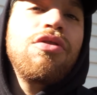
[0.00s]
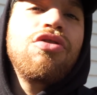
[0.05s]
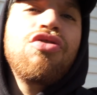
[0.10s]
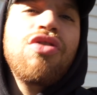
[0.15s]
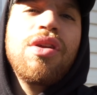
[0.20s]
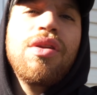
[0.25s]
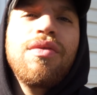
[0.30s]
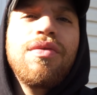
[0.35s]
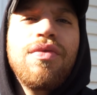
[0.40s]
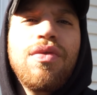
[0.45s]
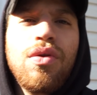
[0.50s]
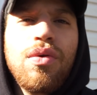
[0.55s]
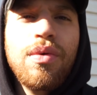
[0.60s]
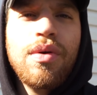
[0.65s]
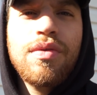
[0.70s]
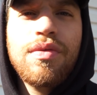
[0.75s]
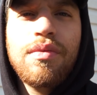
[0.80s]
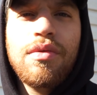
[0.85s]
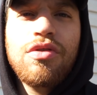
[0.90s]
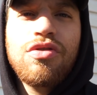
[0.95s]
you drain the
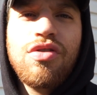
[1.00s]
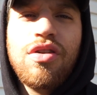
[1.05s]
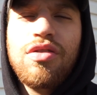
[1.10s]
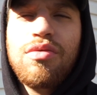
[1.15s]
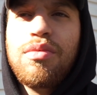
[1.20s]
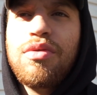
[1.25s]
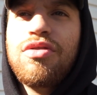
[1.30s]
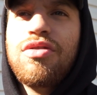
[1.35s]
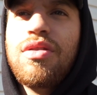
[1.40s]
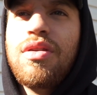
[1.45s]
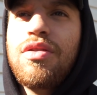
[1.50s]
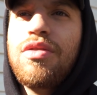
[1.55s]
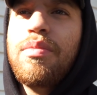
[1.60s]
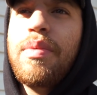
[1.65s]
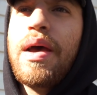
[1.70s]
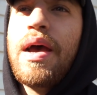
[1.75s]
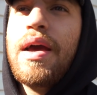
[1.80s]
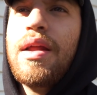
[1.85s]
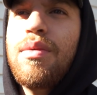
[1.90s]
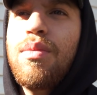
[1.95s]
fluid from the transmission, it's
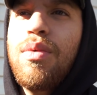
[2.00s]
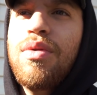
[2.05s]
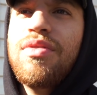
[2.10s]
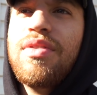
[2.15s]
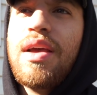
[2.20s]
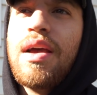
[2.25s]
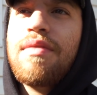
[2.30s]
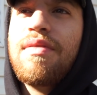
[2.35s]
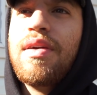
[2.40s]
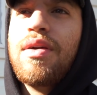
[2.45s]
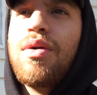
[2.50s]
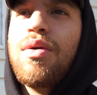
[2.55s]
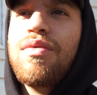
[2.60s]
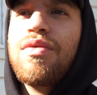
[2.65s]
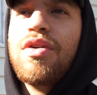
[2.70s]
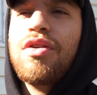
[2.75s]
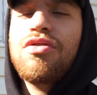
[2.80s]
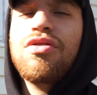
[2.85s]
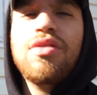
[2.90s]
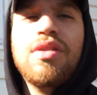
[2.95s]
bad once they have like over
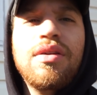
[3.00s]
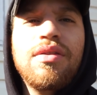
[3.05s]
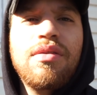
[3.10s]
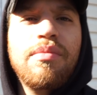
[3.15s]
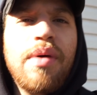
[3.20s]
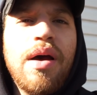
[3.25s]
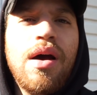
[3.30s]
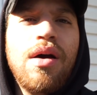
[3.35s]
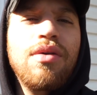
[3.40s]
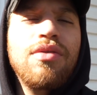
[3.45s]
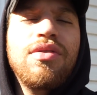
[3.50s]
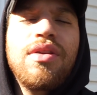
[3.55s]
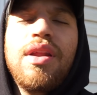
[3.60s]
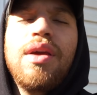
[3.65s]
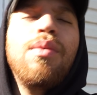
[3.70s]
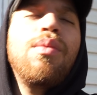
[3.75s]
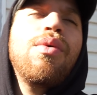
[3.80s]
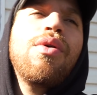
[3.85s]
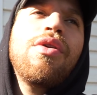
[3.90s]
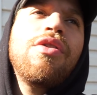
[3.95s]
100,000 miles, and
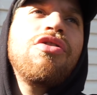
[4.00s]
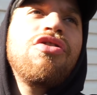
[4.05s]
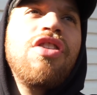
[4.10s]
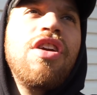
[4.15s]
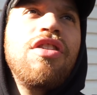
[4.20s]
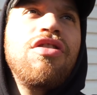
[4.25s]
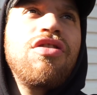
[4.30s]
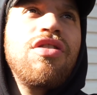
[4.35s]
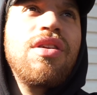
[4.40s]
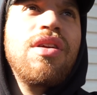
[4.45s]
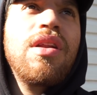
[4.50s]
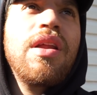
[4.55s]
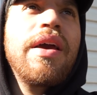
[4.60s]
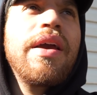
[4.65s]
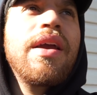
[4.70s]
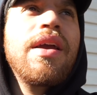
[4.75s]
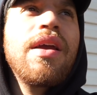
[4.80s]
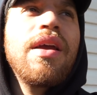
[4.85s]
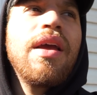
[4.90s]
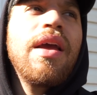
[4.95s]
they weren't changing it
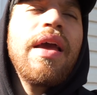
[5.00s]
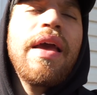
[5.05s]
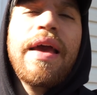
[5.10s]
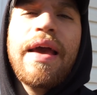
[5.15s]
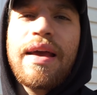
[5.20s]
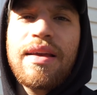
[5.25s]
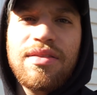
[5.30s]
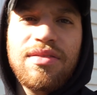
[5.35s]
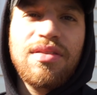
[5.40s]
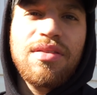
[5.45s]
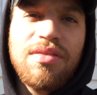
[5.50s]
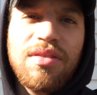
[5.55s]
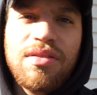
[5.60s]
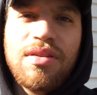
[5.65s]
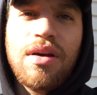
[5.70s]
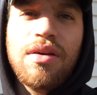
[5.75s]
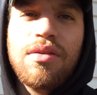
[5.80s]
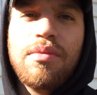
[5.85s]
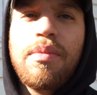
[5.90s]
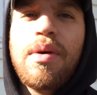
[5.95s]
like at
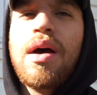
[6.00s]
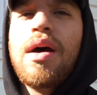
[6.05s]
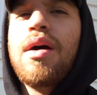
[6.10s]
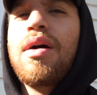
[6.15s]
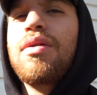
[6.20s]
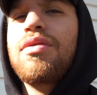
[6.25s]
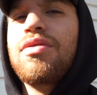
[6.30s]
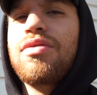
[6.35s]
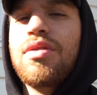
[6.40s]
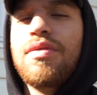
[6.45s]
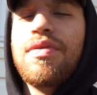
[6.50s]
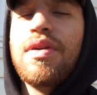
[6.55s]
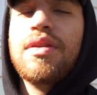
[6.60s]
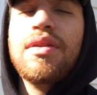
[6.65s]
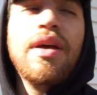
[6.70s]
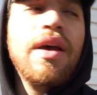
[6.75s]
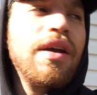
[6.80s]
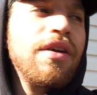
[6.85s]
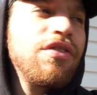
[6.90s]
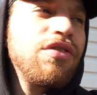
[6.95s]
60,000 miles and stuff like
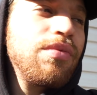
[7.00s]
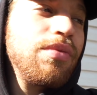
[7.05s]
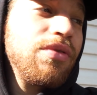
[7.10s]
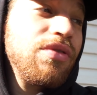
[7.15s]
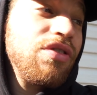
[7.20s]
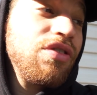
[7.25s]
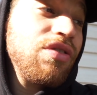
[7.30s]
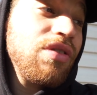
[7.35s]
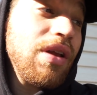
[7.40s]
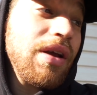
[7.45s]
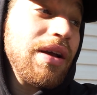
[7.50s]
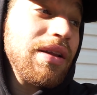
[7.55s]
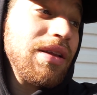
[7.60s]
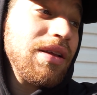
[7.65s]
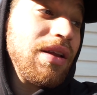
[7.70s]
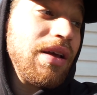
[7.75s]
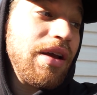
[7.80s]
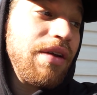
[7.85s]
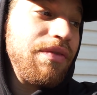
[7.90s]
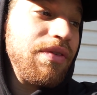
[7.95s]
that. Cause it's supposed to change it like I
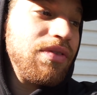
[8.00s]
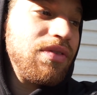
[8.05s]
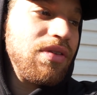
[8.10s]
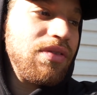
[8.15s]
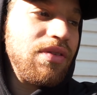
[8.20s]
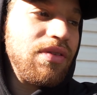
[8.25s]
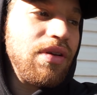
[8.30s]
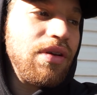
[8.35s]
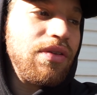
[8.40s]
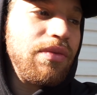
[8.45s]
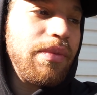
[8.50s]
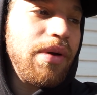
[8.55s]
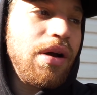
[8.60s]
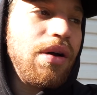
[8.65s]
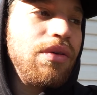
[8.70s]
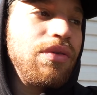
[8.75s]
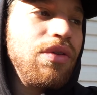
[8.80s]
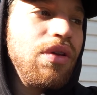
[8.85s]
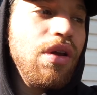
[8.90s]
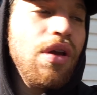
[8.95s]
think like every 60,000
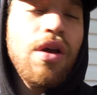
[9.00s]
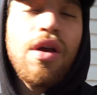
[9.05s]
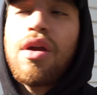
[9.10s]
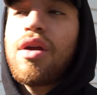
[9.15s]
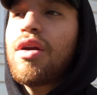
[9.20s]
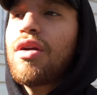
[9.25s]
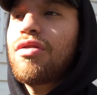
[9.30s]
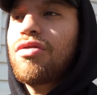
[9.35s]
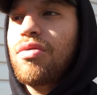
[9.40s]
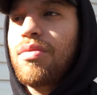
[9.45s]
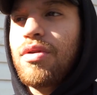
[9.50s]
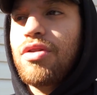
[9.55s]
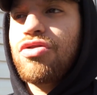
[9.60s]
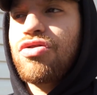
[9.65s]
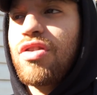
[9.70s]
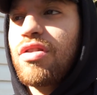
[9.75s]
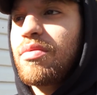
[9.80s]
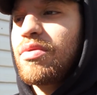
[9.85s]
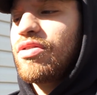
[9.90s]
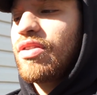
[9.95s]
miles. So when the
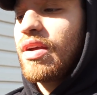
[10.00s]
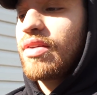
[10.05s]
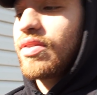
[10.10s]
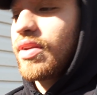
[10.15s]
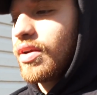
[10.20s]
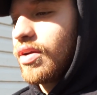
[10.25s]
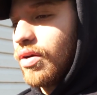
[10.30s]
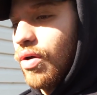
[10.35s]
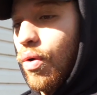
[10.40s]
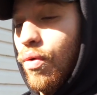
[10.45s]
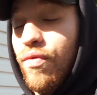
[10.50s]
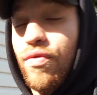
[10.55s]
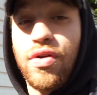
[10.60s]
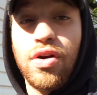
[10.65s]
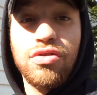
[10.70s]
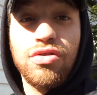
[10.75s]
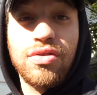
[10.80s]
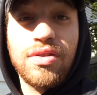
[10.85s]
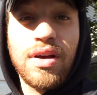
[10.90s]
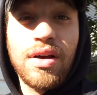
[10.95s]
transmission has like over
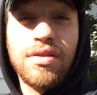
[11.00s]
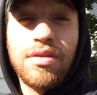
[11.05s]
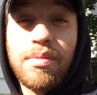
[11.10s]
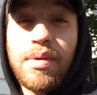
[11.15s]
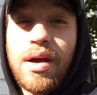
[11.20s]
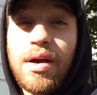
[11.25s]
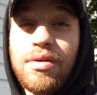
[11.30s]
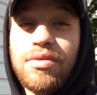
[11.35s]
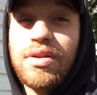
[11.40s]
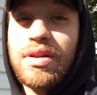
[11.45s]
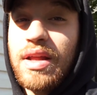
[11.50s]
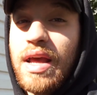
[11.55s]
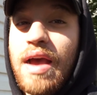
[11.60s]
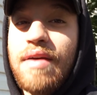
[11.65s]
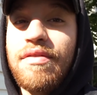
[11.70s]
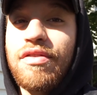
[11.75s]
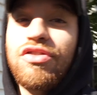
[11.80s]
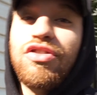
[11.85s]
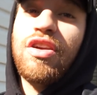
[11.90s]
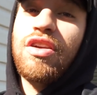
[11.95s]
100,000 miles and they
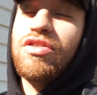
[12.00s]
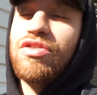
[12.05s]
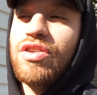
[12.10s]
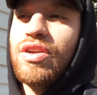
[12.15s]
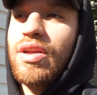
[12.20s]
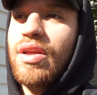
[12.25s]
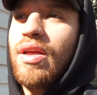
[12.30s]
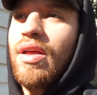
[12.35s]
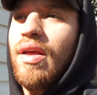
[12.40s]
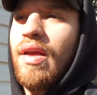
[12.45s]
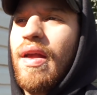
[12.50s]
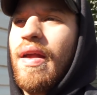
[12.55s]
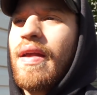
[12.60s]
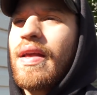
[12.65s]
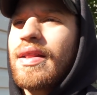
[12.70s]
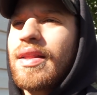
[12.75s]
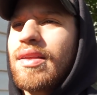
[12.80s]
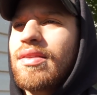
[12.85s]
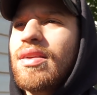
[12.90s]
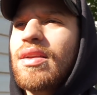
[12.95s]
haven't changed it,
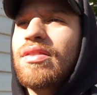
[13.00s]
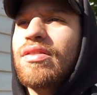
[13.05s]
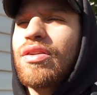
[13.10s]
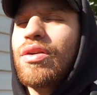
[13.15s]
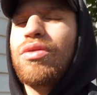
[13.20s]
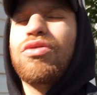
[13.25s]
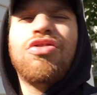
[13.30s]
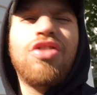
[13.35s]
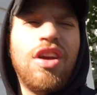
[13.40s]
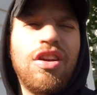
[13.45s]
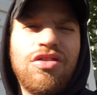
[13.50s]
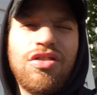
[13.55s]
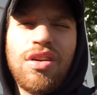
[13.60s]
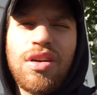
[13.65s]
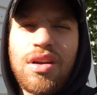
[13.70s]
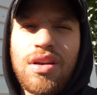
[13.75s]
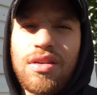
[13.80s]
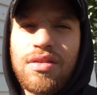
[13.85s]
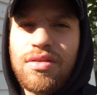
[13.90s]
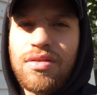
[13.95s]
they say to don't change
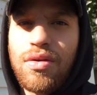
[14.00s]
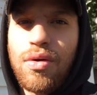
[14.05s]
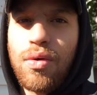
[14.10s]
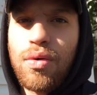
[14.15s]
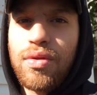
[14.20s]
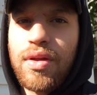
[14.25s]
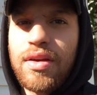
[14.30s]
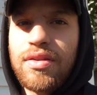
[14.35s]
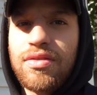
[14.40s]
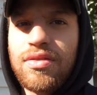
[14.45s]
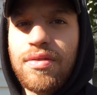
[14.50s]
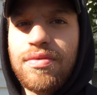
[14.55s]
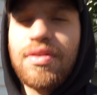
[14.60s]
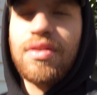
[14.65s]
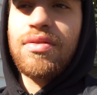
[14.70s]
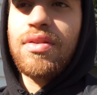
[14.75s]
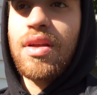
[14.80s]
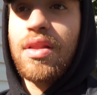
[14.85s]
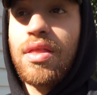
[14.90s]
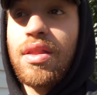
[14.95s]
it because all that stuff
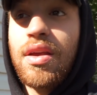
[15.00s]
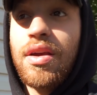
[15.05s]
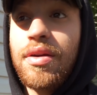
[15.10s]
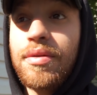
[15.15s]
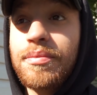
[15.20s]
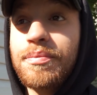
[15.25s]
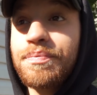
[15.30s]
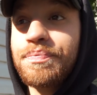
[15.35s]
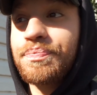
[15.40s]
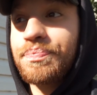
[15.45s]
that's in there